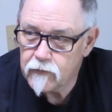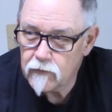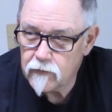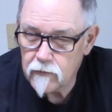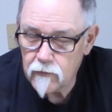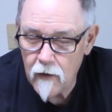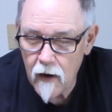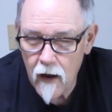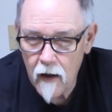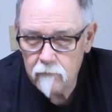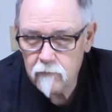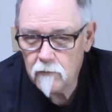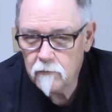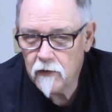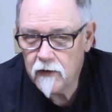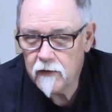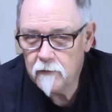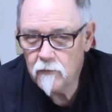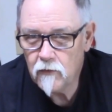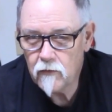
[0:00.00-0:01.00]

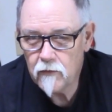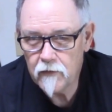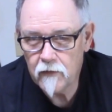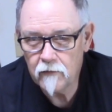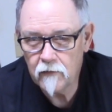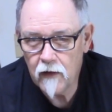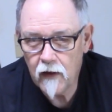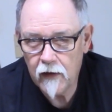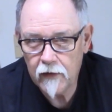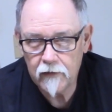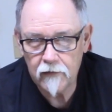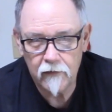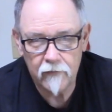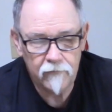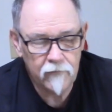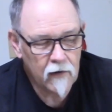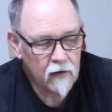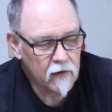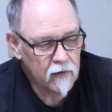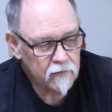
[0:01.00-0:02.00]
probably more than likely
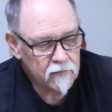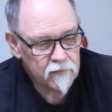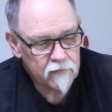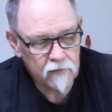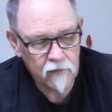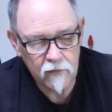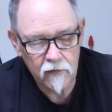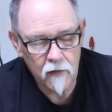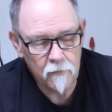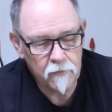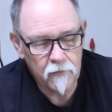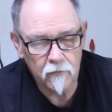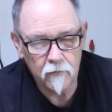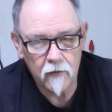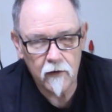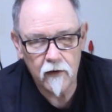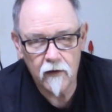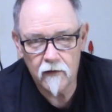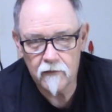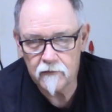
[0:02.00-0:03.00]
fire just a couple of
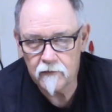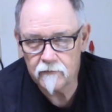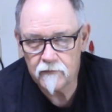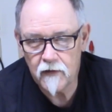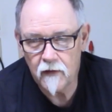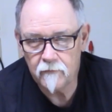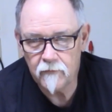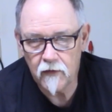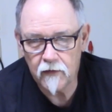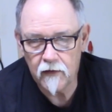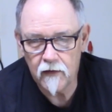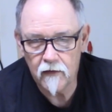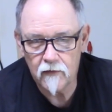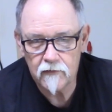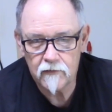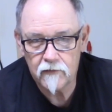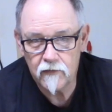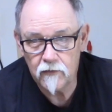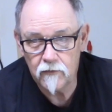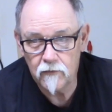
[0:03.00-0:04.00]
rounds of something
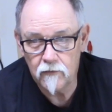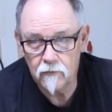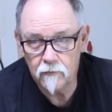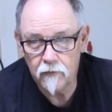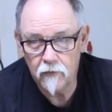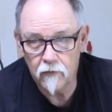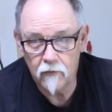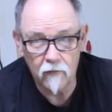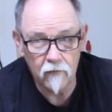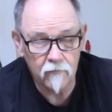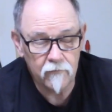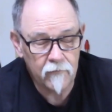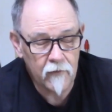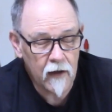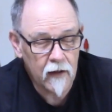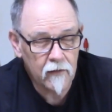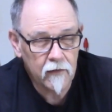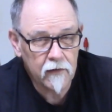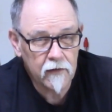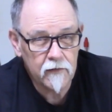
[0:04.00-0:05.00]
else to put a little
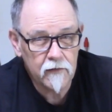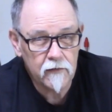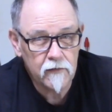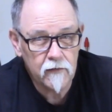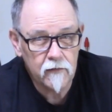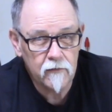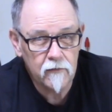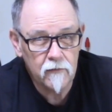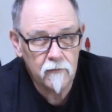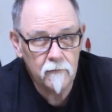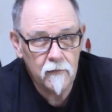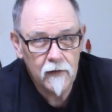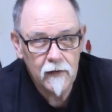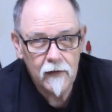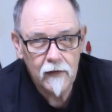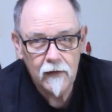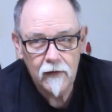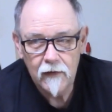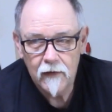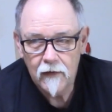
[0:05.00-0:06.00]
fouling in the tube
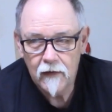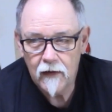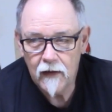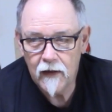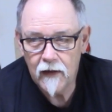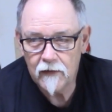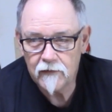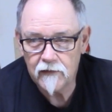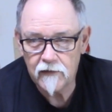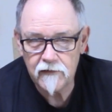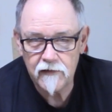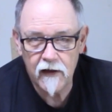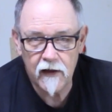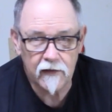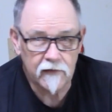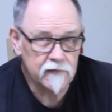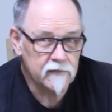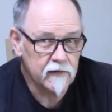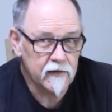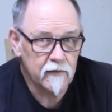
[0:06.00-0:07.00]
and to
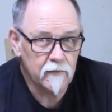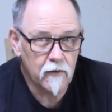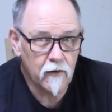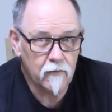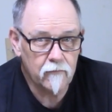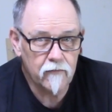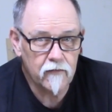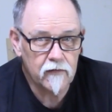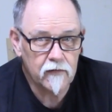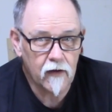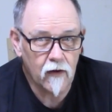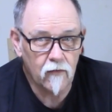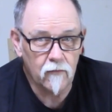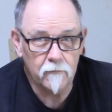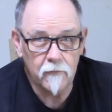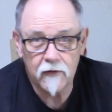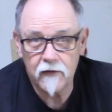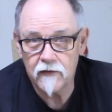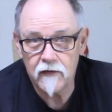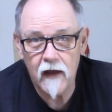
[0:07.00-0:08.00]
check zero of the
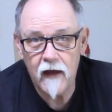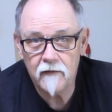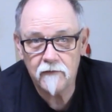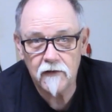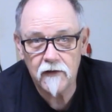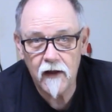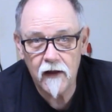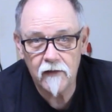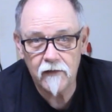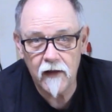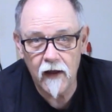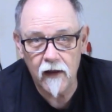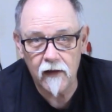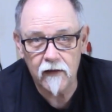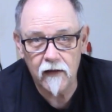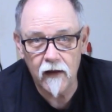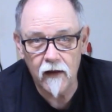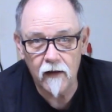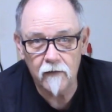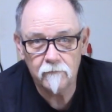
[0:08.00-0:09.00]
scope, because I haven't done that
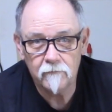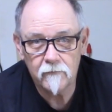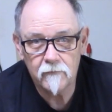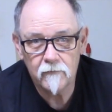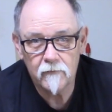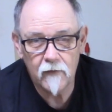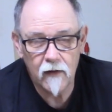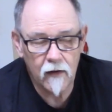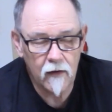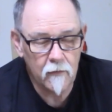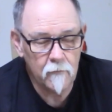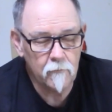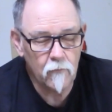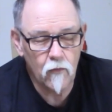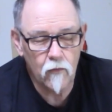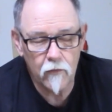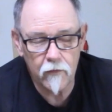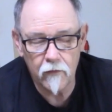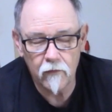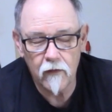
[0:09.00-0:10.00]
yet. I
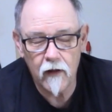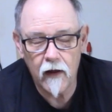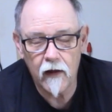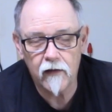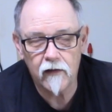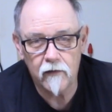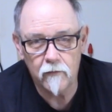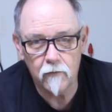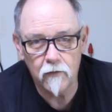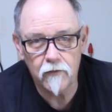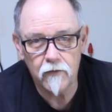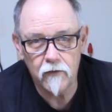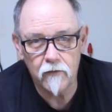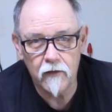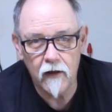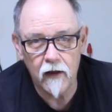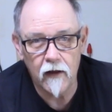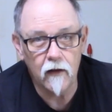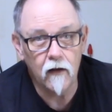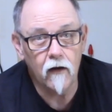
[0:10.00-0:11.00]
more than likely will do
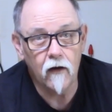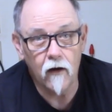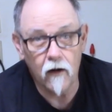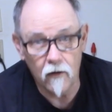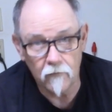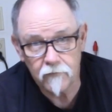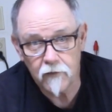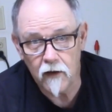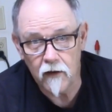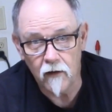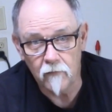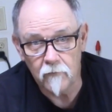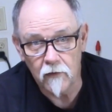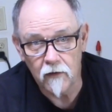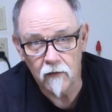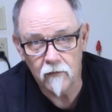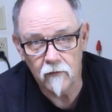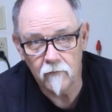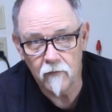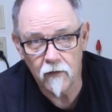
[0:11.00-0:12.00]
that off
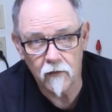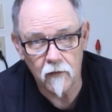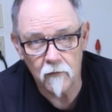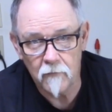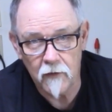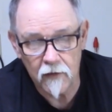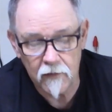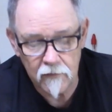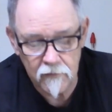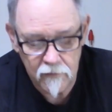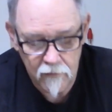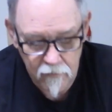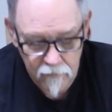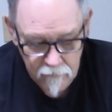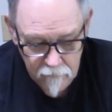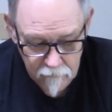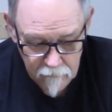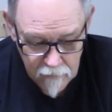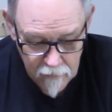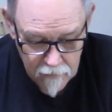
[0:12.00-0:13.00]
camera. I'm not going to make you sit
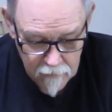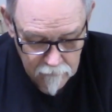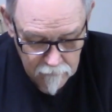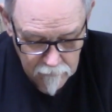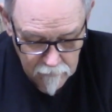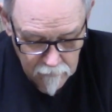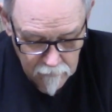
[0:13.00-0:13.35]
through that.